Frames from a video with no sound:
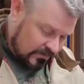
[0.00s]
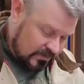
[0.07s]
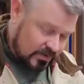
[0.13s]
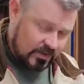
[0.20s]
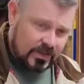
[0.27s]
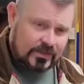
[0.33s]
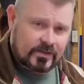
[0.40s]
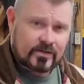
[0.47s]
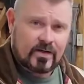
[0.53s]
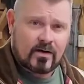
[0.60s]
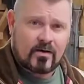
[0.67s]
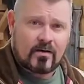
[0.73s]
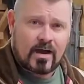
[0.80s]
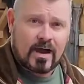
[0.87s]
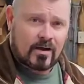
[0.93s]
to let you
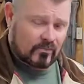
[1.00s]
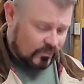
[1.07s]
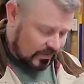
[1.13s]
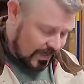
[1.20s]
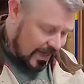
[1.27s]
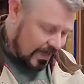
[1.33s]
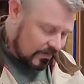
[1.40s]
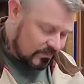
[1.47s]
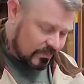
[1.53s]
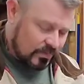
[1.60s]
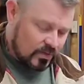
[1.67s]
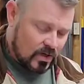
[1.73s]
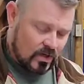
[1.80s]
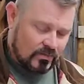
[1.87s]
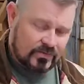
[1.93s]
know how reliable
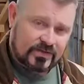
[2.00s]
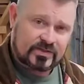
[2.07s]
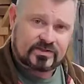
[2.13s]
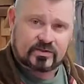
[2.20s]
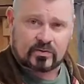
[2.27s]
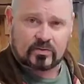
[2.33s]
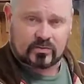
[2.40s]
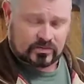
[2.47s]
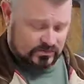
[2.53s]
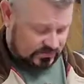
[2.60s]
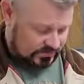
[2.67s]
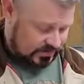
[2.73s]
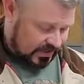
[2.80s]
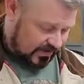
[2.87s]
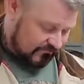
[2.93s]
all these
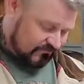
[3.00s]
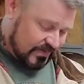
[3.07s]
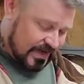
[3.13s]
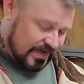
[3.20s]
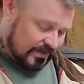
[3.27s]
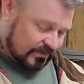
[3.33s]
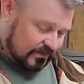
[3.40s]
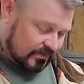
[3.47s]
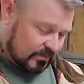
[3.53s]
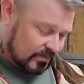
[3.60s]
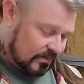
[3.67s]
tools have been.